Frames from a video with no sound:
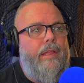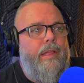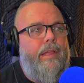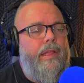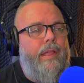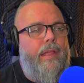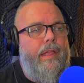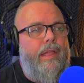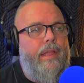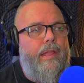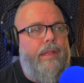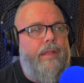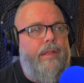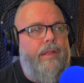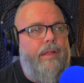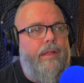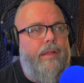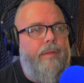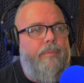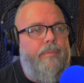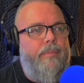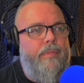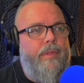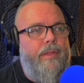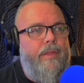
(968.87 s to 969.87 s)
And
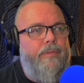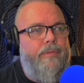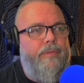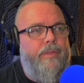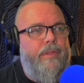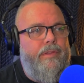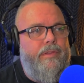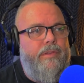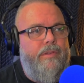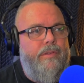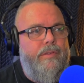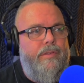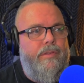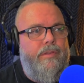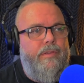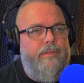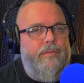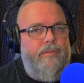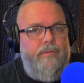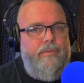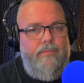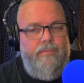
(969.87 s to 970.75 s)
if this is